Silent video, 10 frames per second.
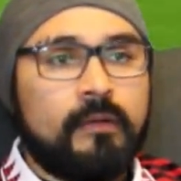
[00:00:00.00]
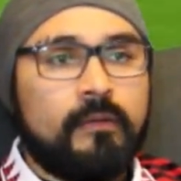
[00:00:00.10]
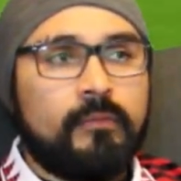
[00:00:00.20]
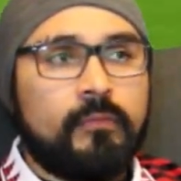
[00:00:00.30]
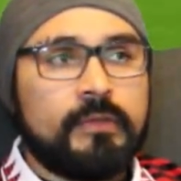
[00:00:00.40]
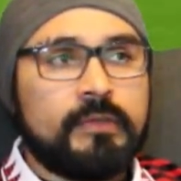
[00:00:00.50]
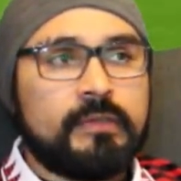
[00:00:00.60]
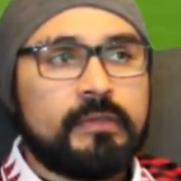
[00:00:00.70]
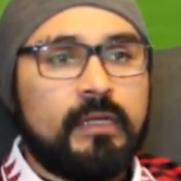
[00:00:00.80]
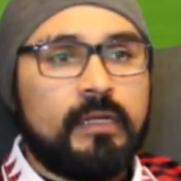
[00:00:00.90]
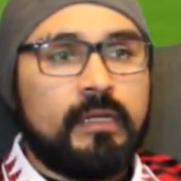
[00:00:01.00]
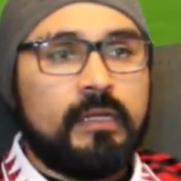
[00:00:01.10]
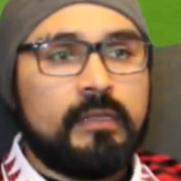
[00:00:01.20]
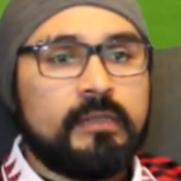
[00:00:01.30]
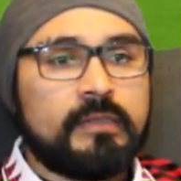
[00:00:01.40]
All right, boys,
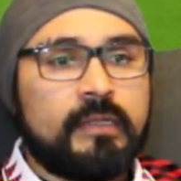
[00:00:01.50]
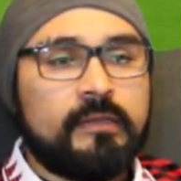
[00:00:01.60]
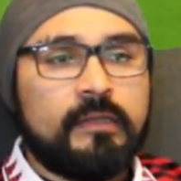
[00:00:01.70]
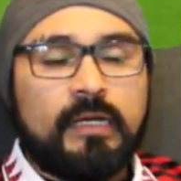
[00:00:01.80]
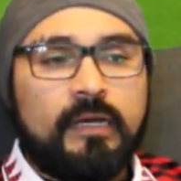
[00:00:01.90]
uh, let's get it done.